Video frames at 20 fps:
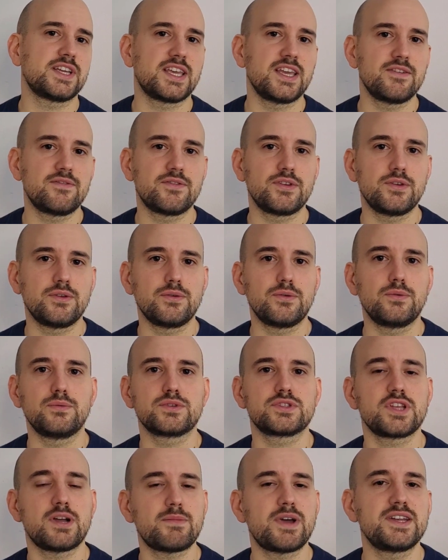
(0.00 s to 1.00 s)
give
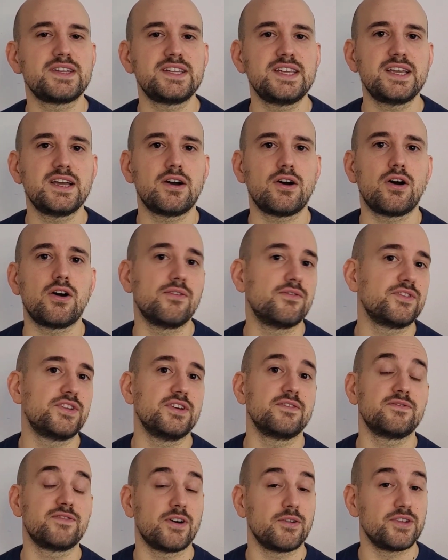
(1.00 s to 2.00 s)
you some idea of
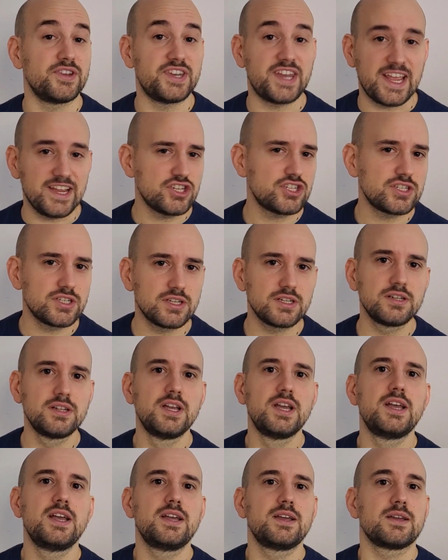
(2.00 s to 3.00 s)
the
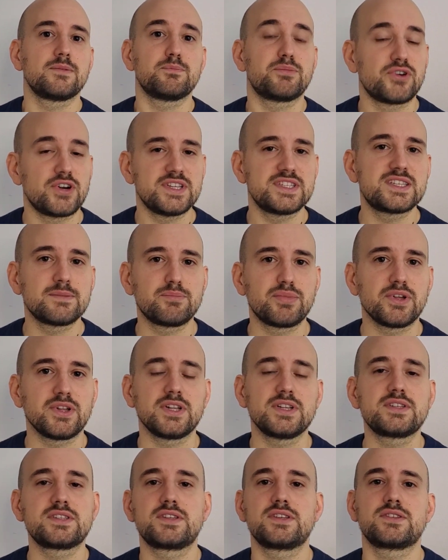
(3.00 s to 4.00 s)
foundational
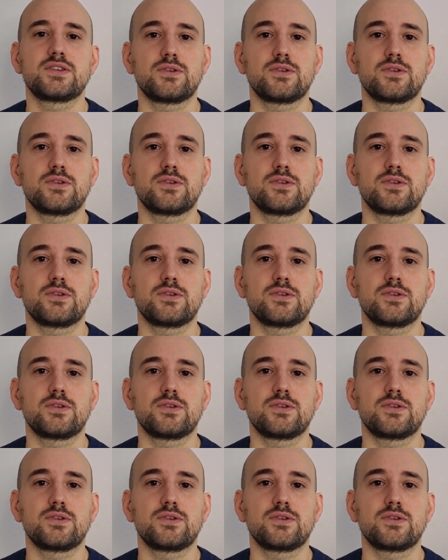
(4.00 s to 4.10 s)
principles,